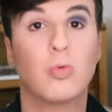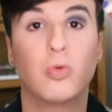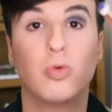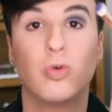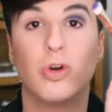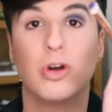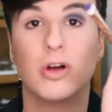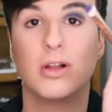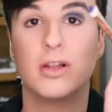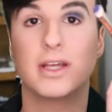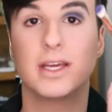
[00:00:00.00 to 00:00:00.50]

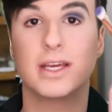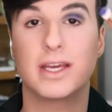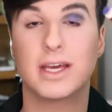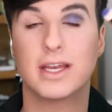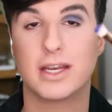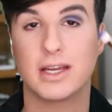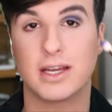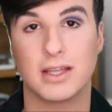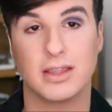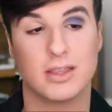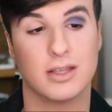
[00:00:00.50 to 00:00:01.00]
Really
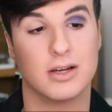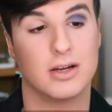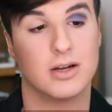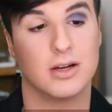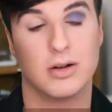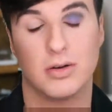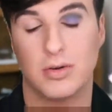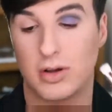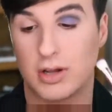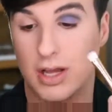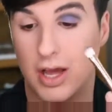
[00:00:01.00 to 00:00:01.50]
getting in
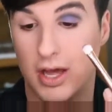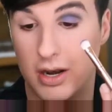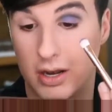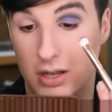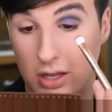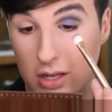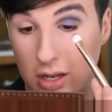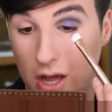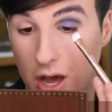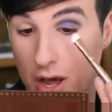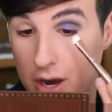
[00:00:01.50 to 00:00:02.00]
there. I got
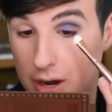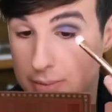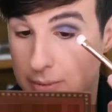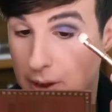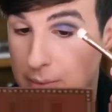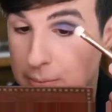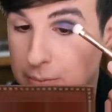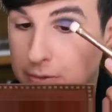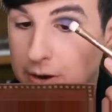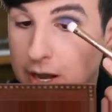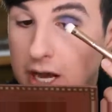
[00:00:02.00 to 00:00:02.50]
a lot on
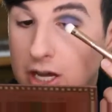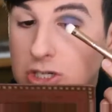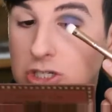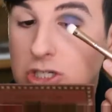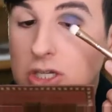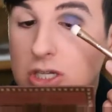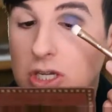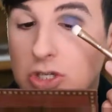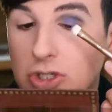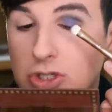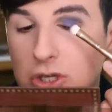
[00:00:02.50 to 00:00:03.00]
my
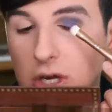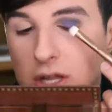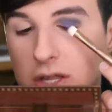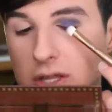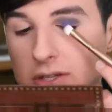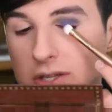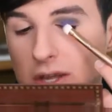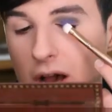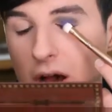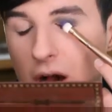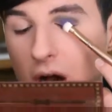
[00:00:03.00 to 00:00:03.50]
brush. Let's try
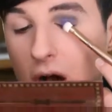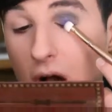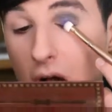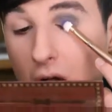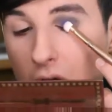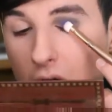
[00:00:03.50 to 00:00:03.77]
this out.